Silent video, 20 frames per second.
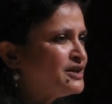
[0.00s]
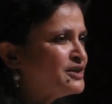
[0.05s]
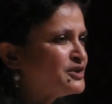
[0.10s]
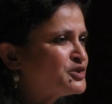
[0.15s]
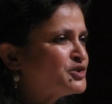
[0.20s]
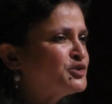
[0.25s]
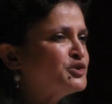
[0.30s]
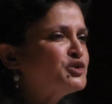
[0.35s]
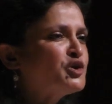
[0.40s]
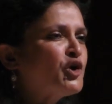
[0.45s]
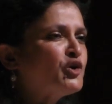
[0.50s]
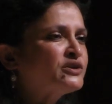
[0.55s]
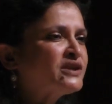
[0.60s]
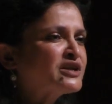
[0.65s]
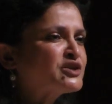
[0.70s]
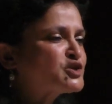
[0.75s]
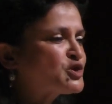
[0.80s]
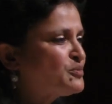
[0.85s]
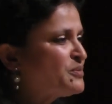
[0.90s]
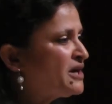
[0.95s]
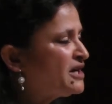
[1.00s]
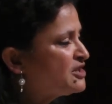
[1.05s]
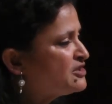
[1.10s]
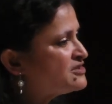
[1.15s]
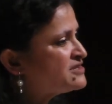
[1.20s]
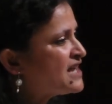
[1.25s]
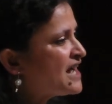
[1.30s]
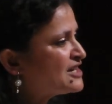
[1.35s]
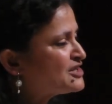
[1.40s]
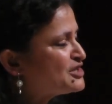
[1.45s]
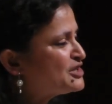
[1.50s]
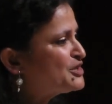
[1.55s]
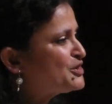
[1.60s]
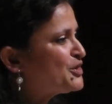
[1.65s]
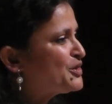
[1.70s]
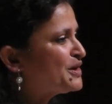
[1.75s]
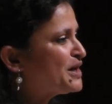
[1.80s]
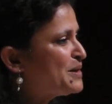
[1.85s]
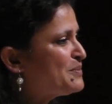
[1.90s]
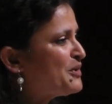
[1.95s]
to know that tomatoes actually
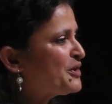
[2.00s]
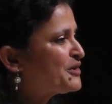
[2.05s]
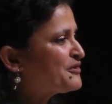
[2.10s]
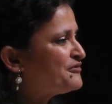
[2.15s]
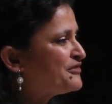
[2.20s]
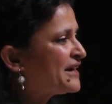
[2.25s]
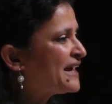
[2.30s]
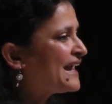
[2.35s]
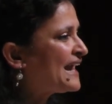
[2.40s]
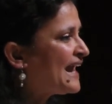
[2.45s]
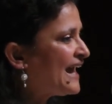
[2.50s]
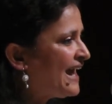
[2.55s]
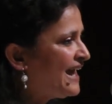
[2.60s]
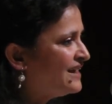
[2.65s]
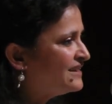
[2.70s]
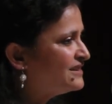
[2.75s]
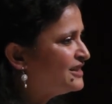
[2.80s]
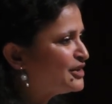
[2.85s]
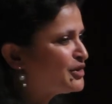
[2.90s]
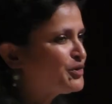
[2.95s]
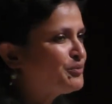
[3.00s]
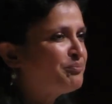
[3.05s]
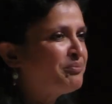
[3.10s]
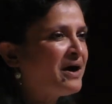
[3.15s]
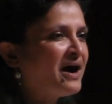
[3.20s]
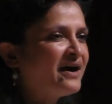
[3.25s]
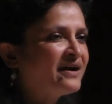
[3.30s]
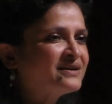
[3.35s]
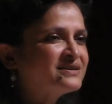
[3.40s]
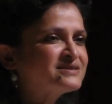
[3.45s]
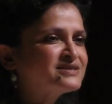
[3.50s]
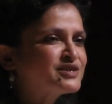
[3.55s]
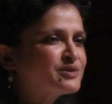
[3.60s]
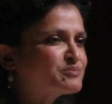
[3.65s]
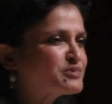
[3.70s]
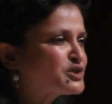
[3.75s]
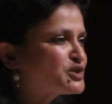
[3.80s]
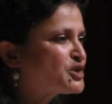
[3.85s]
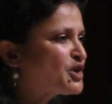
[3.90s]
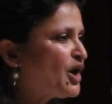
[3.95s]
don't come out of a can that you buy in some
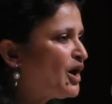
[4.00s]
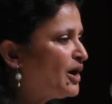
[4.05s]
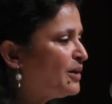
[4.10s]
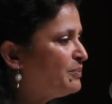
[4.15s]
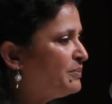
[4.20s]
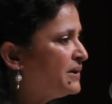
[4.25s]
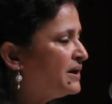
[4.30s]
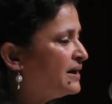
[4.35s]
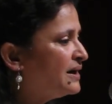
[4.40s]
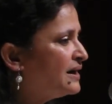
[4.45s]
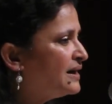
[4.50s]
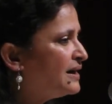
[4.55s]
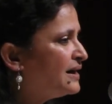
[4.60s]
shop,